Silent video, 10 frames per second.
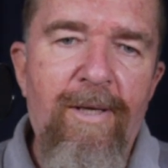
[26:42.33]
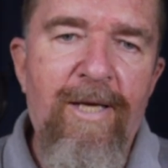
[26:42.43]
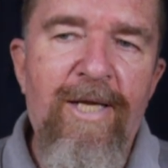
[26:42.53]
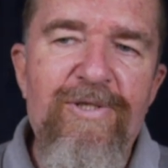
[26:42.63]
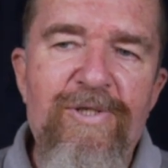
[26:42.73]

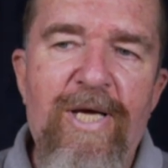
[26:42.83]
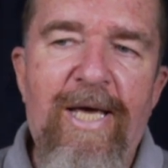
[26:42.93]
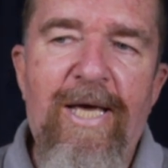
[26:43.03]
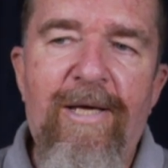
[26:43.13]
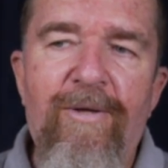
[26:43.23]
in its
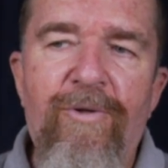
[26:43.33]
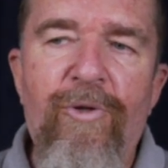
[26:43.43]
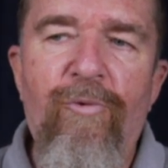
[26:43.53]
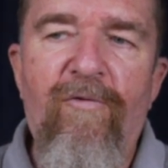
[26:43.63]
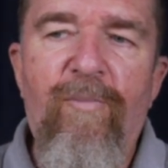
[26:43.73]
day,
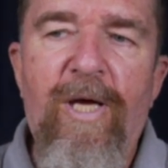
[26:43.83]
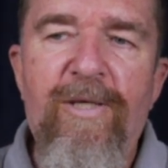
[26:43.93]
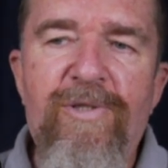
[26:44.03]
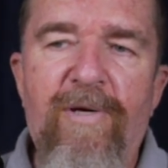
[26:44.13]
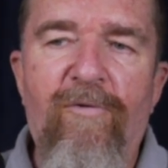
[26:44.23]
you would have
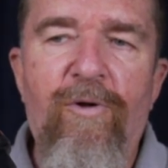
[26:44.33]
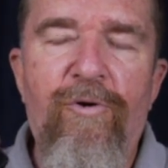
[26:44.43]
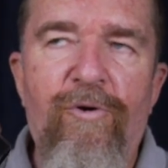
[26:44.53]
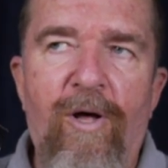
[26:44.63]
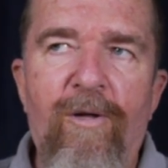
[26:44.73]
paid several
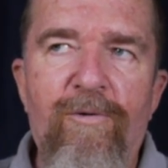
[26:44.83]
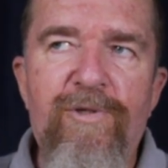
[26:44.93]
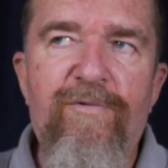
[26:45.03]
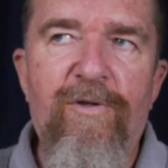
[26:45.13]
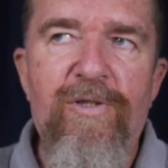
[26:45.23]
hundred
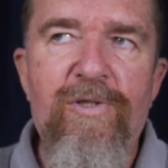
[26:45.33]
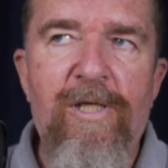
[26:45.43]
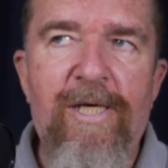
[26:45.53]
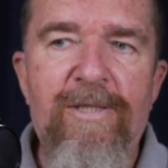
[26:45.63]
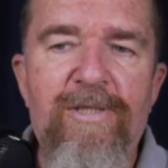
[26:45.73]
dollars for this
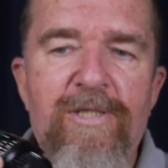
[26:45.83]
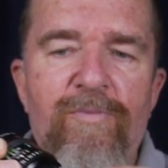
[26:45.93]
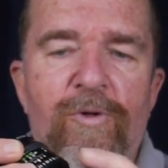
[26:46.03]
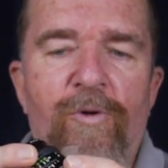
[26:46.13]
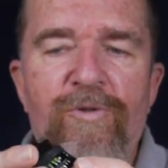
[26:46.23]
lens, this
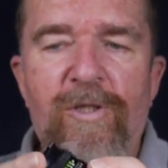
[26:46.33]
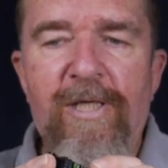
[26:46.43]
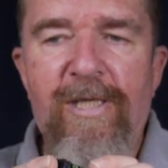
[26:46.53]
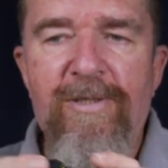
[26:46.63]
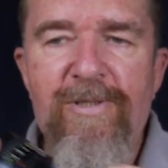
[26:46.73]
Minolta
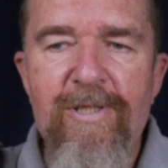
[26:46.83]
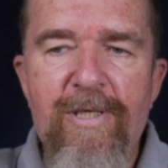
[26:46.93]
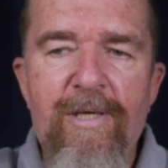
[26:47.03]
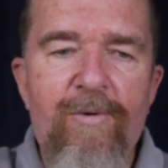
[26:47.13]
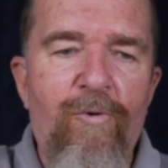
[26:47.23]
lens,
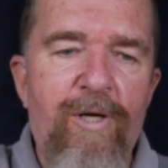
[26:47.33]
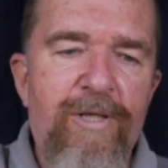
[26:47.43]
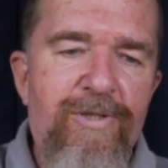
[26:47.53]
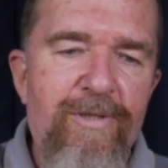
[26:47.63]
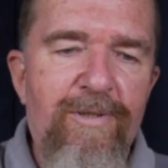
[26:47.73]

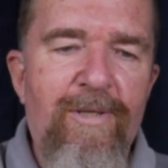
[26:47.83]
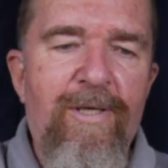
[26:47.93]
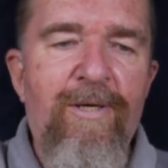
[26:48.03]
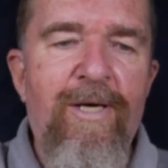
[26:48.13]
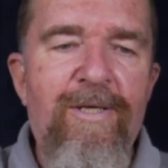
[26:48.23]
whereas
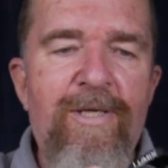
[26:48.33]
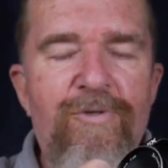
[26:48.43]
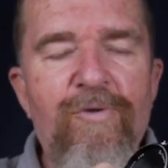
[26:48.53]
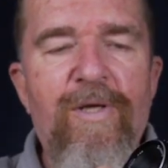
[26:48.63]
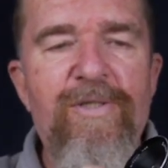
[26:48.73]
in,
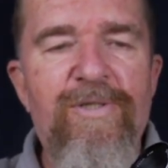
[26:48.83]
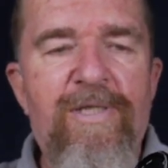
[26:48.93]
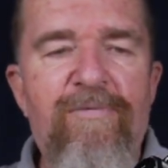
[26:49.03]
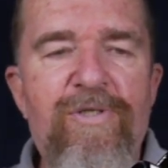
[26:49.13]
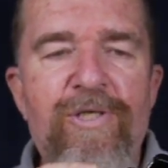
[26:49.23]
in
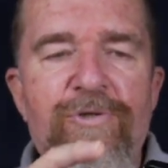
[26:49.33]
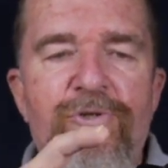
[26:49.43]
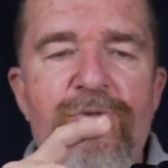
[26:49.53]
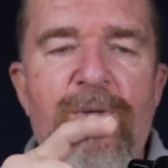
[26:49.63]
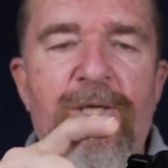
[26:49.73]
2017,
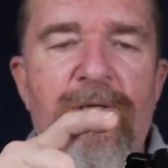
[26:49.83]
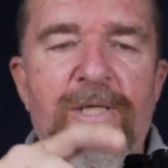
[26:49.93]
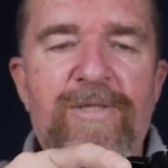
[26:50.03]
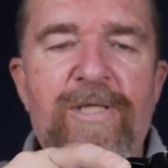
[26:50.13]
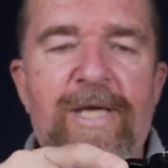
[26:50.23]
you're spending
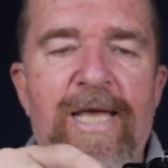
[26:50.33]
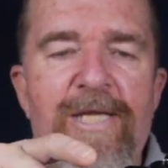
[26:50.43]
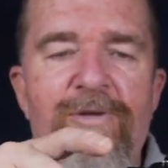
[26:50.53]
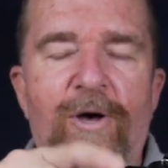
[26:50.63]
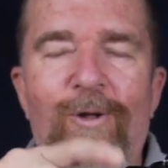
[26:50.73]
less than
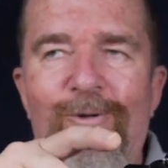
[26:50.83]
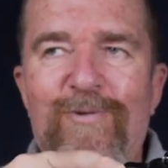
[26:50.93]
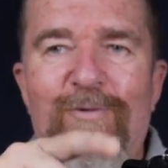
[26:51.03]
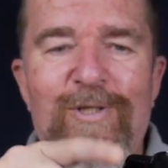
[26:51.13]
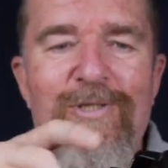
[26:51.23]

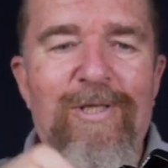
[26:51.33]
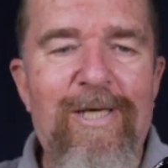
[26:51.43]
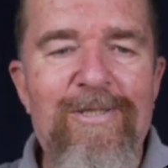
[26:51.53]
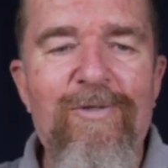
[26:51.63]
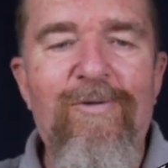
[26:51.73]
$80 for this
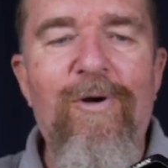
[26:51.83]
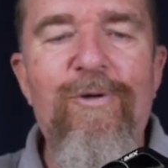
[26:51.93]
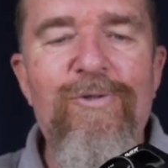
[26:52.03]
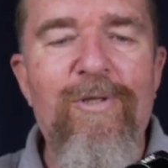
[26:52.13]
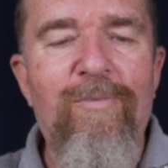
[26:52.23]
land. So there
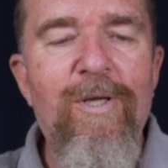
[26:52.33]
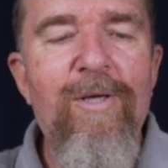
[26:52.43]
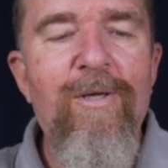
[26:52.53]
are some